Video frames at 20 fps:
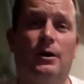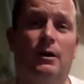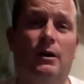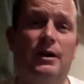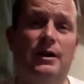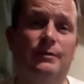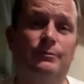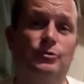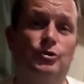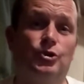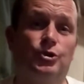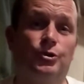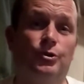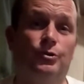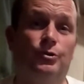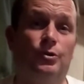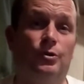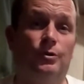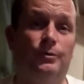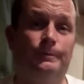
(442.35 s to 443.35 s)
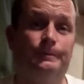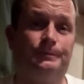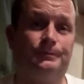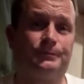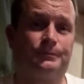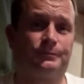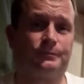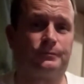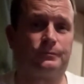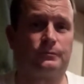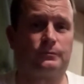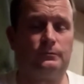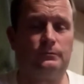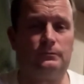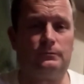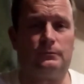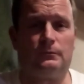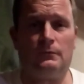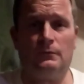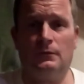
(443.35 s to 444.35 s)
I am sure
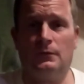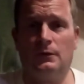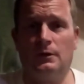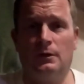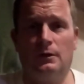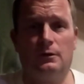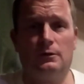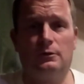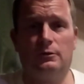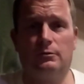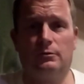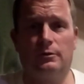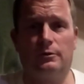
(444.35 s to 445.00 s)
you